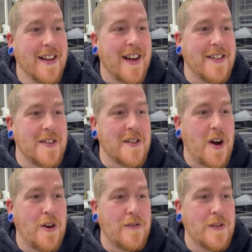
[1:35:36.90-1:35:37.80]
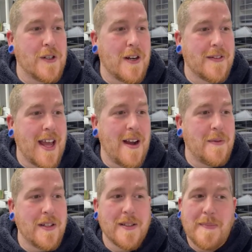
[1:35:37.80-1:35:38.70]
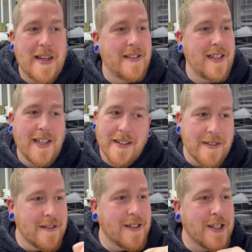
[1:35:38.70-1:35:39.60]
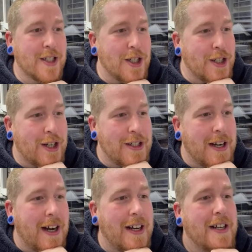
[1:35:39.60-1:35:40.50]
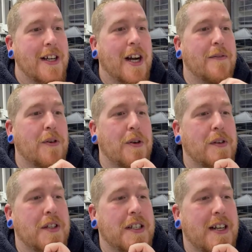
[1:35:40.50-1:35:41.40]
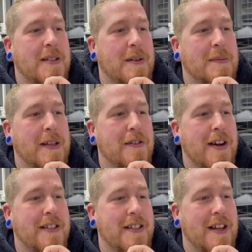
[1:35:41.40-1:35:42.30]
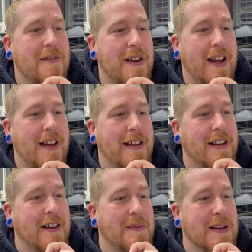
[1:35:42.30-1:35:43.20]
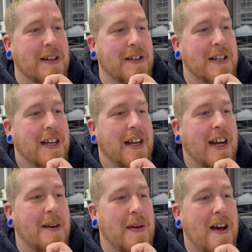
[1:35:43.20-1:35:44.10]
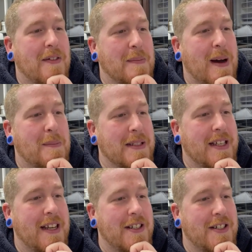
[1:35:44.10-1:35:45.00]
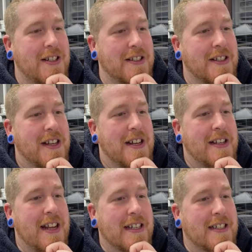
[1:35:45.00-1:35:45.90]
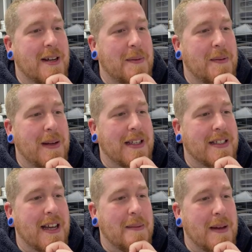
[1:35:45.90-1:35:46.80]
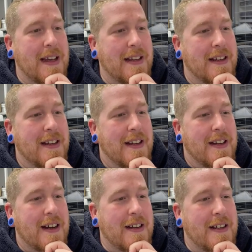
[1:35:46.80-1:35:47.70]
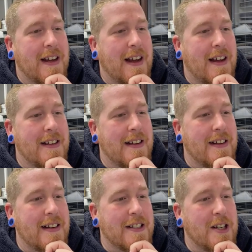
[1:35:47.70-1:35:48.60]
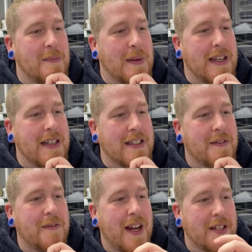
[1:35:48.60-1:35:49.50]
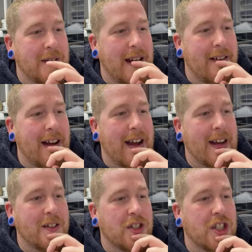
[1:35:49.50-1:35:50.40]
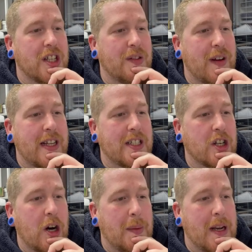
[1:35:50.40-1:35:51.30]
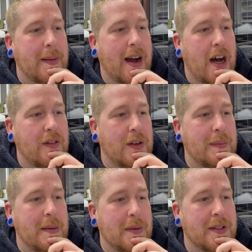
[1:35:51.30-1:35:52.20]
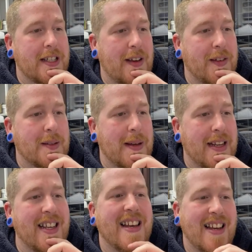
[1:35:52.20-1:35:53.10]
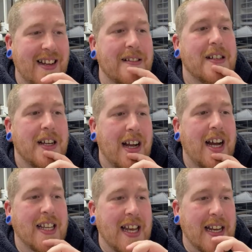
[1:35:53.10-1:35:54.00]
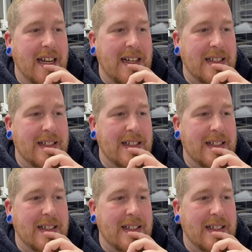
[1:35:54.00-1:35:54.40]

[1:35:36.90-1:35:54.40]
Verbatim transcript: I'm doing the whole 4.5k at once. Bestie, Good on ya. I'm rolling the dice must be crazy, Stephanie. Oh my god, I am having palpitations. Next couple of weeks, Tammy. I uh, I don't mean it's unfair to inherit a house, just unfair to comment about other people's savings spending. Yeah, I get it.